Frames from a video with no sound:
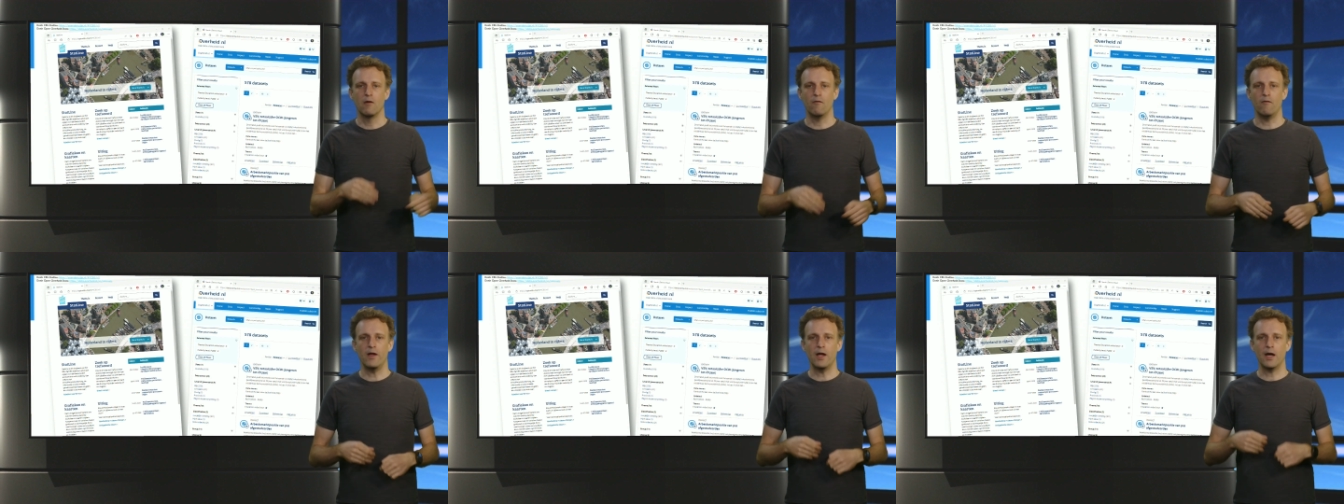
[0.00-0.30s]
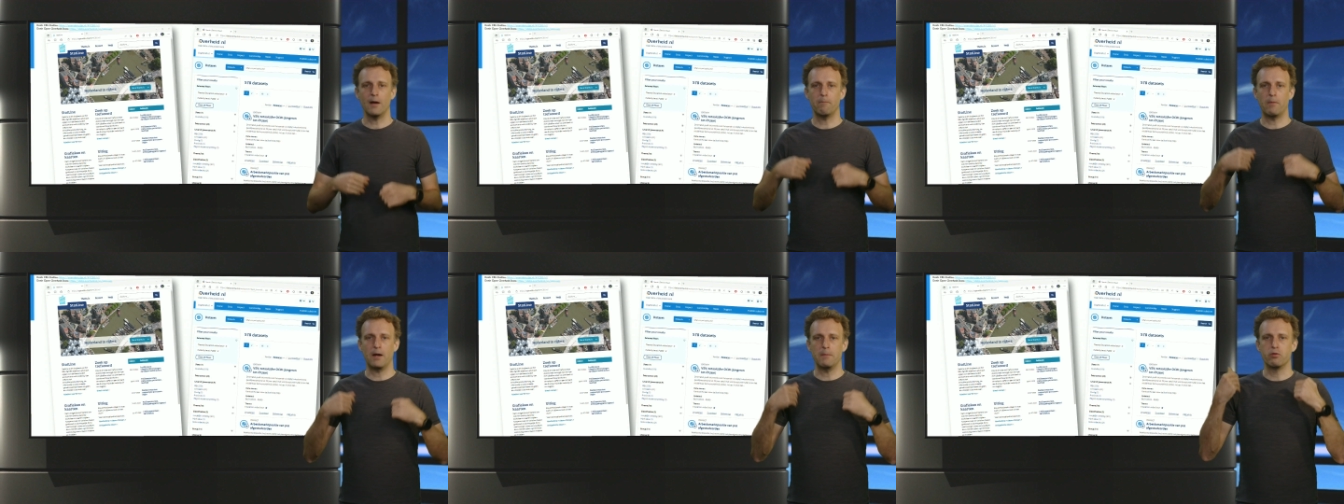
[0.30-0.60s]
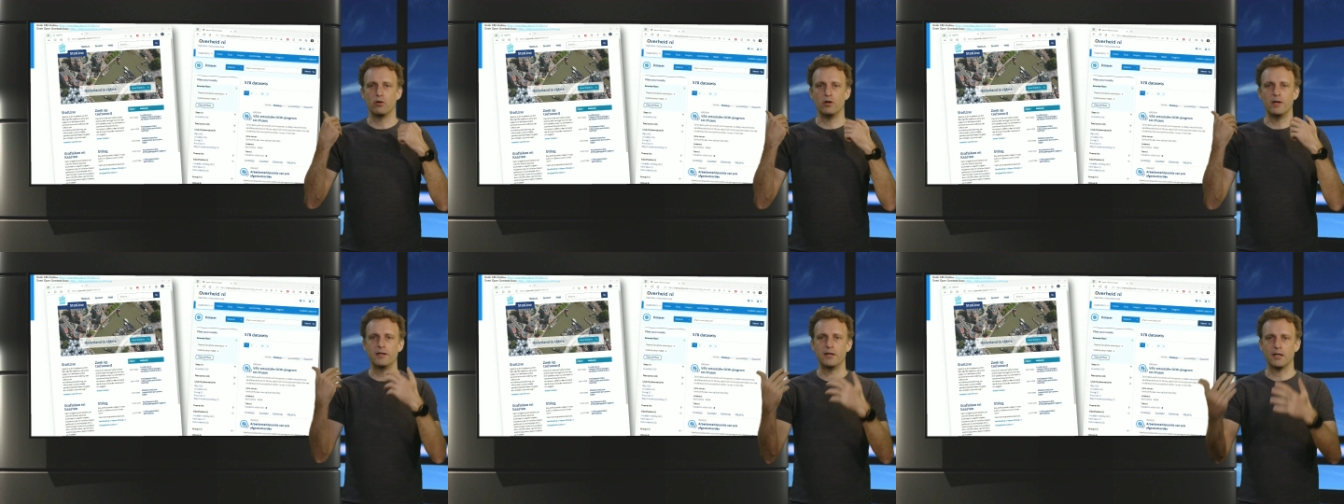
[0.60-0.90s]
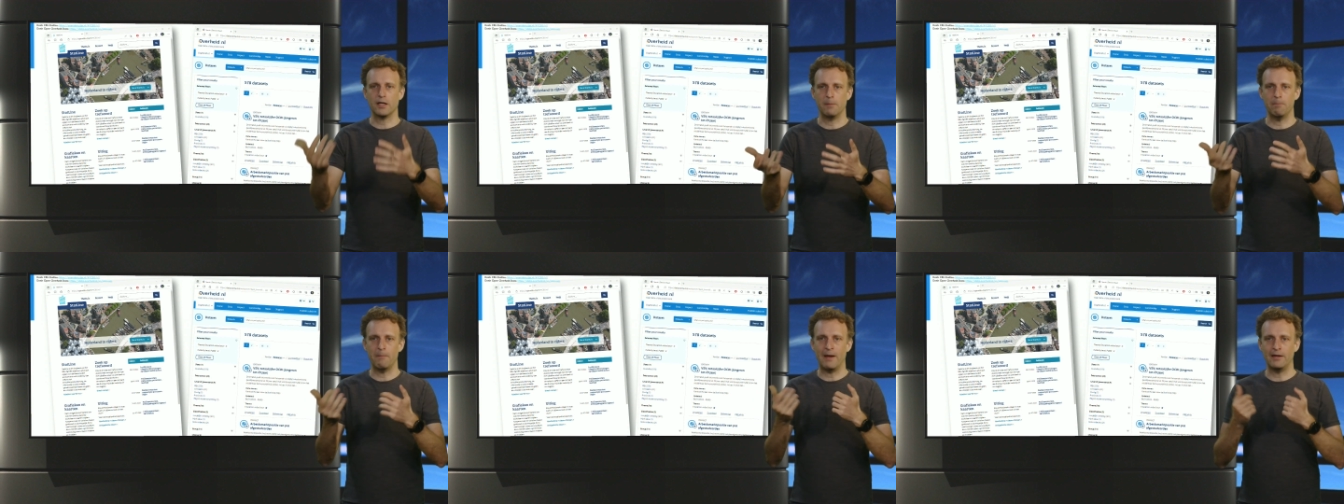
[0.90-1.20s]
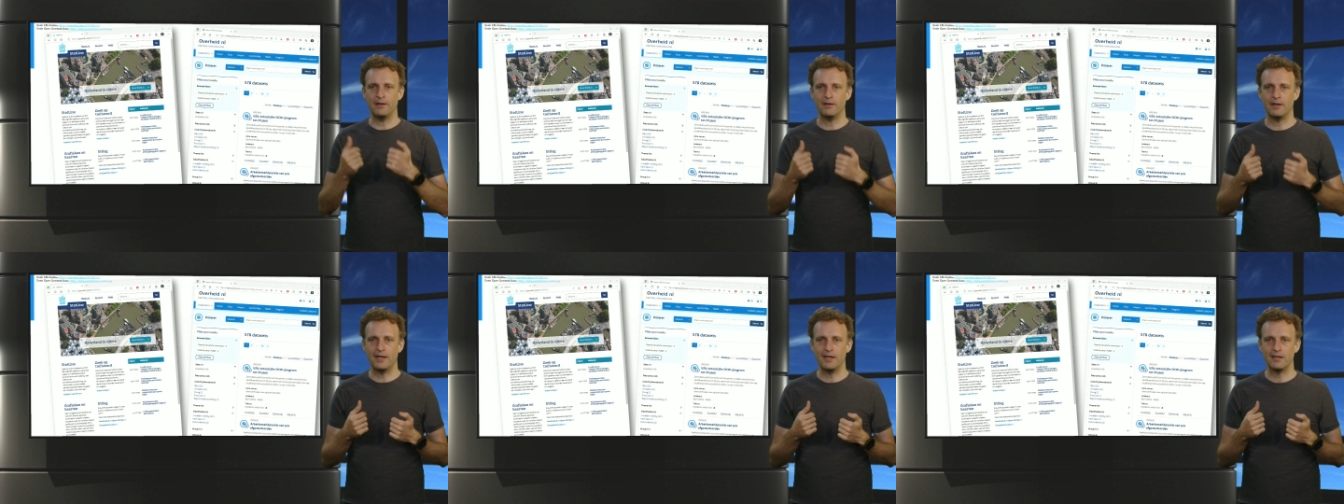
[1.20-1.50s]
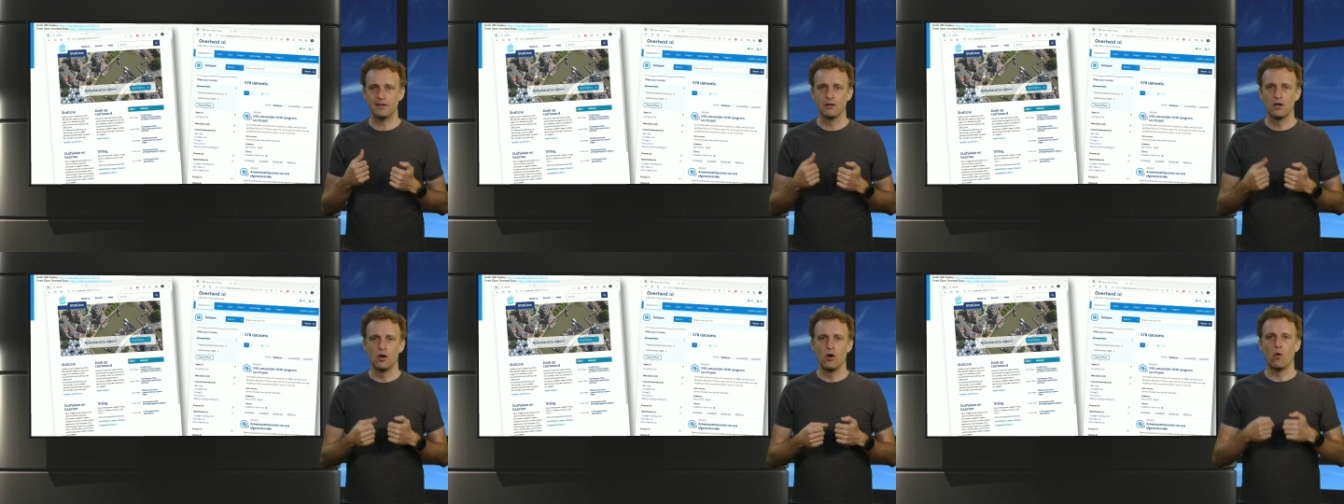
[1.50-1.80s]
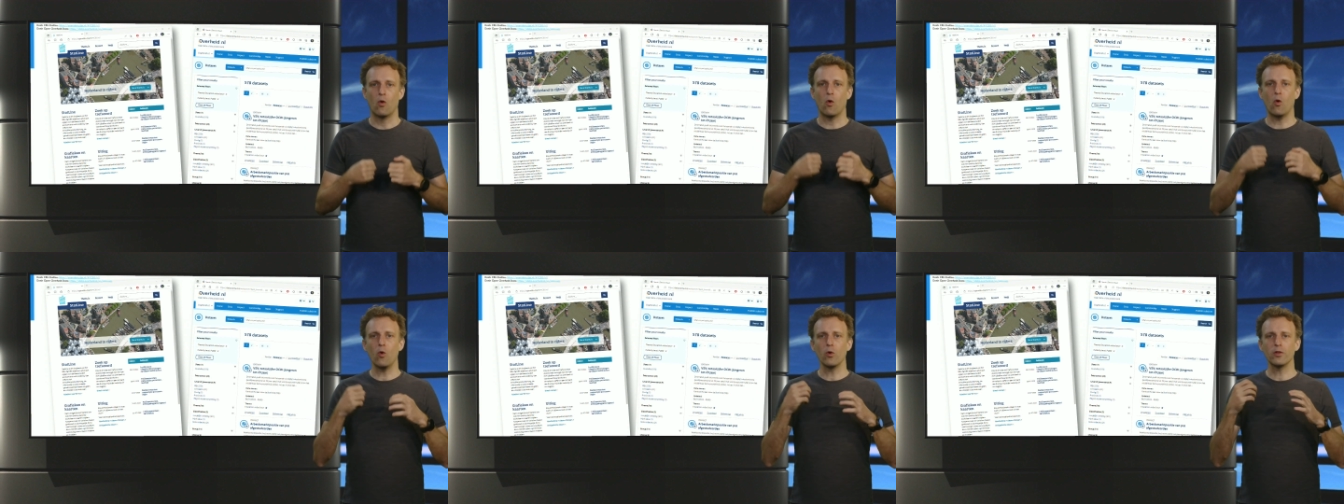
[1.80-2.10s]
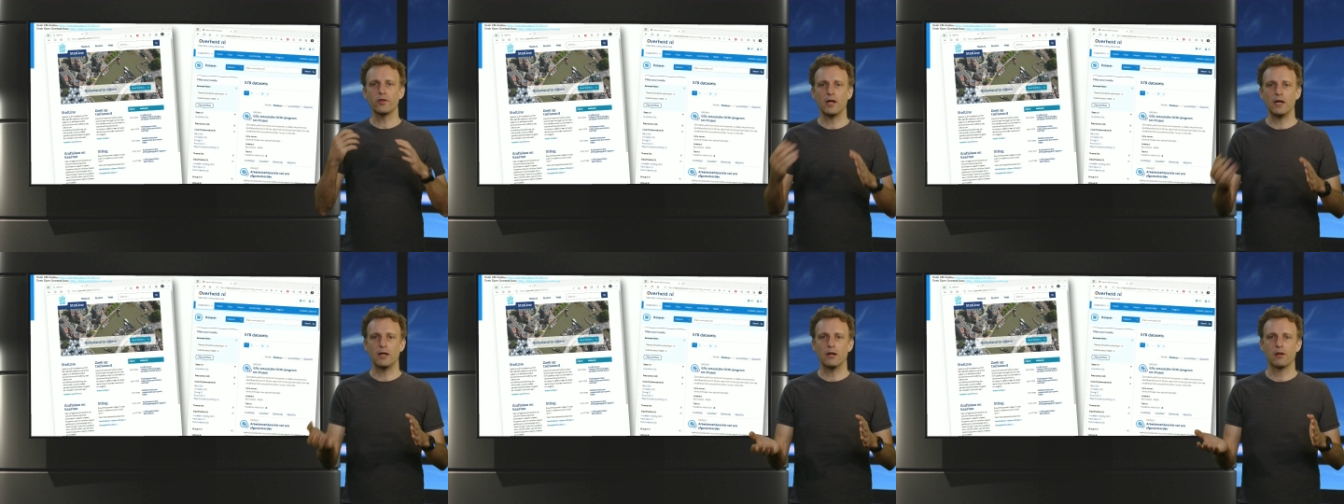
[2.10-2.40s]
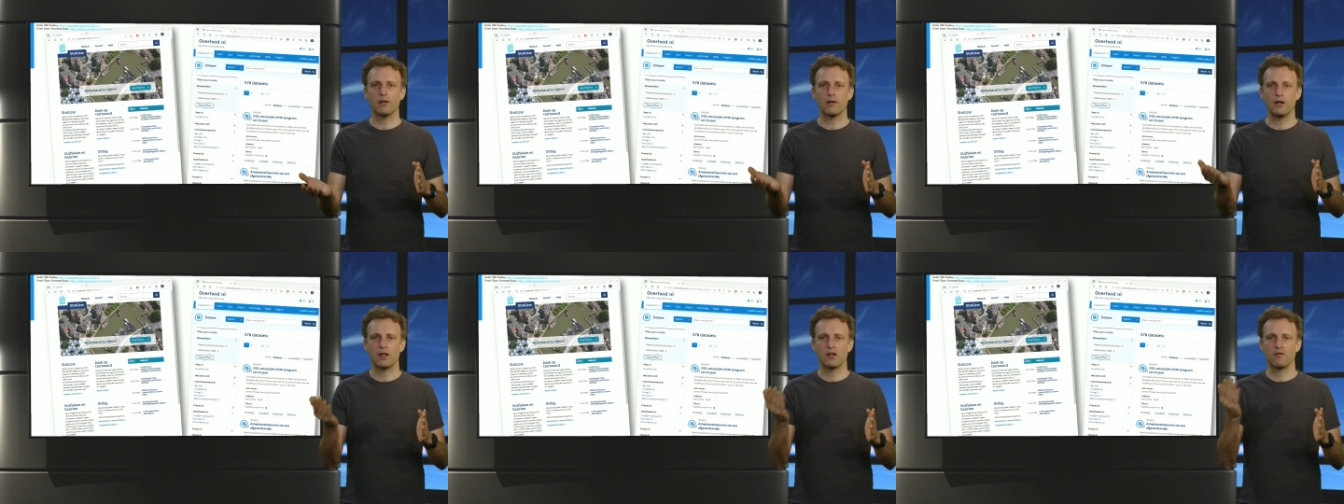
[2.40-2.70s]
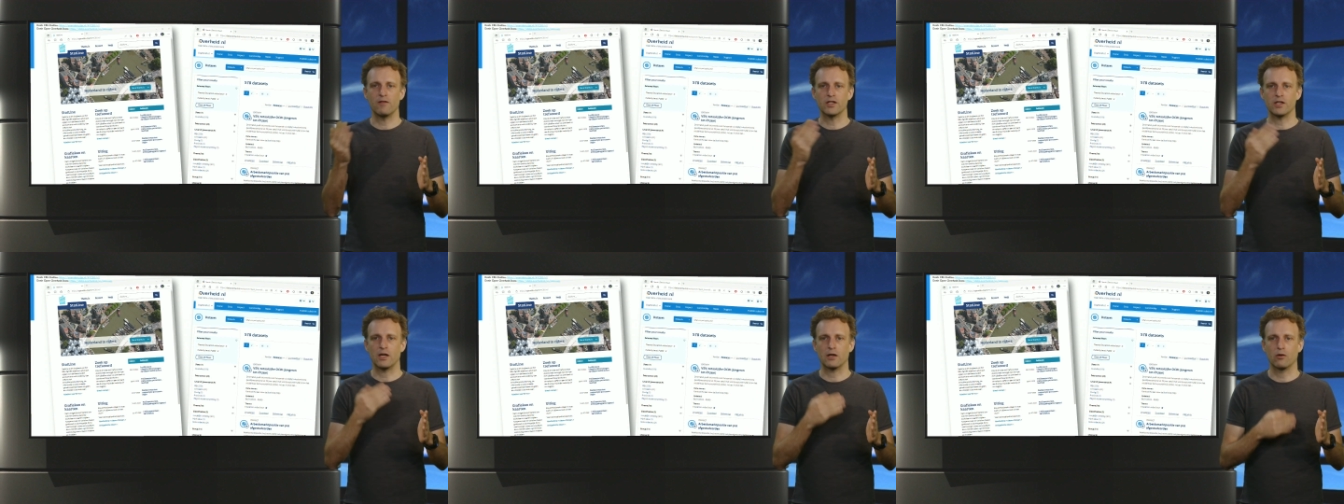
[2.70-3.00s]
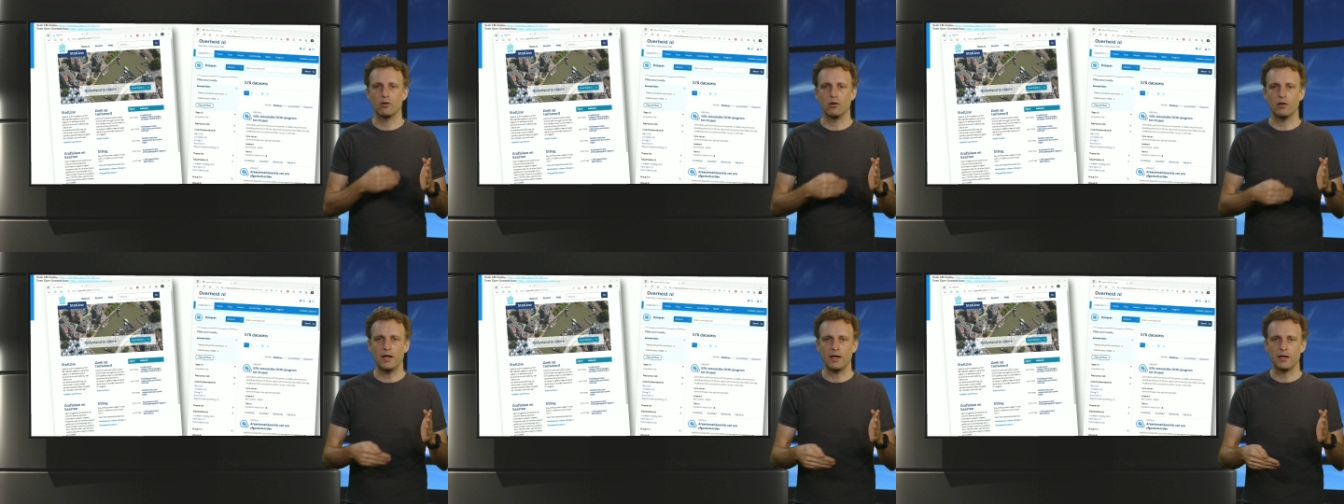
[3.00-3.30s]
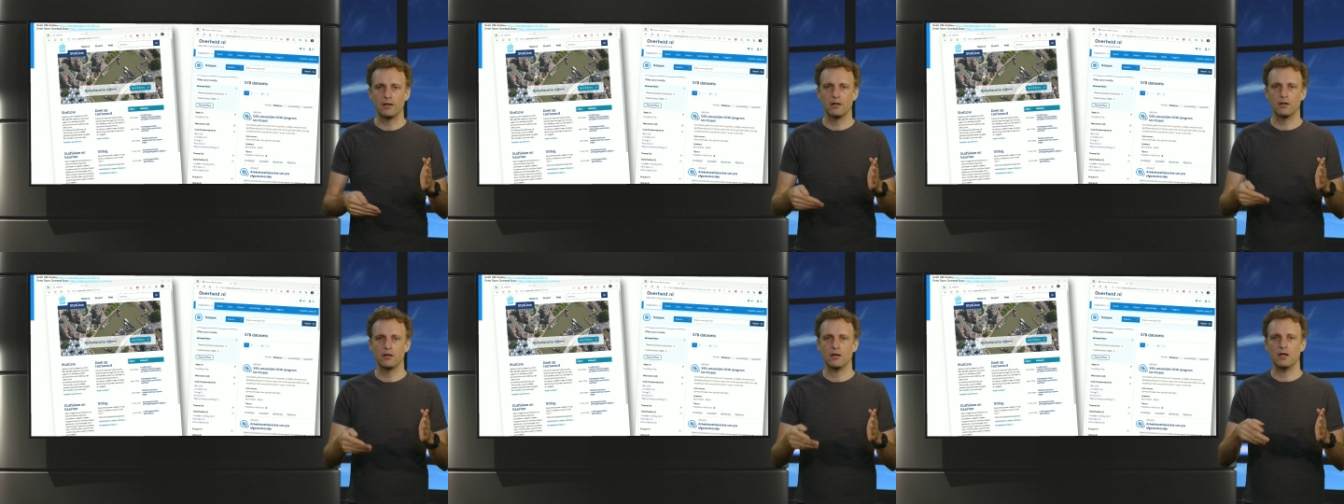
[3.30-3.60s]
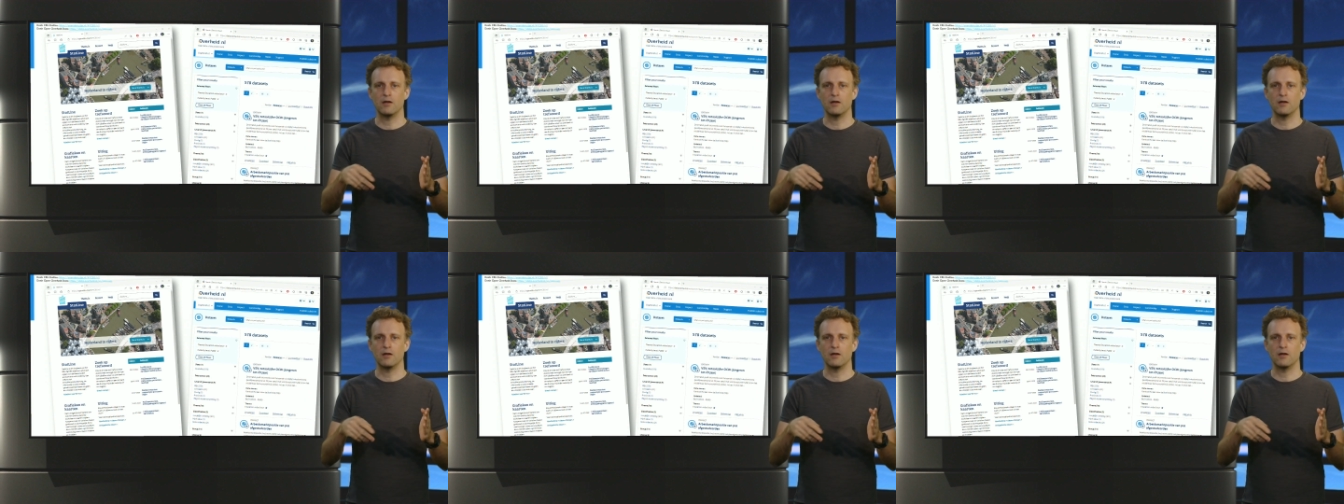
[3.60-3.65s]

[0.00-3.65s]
where by political mandate, all datasets which are collected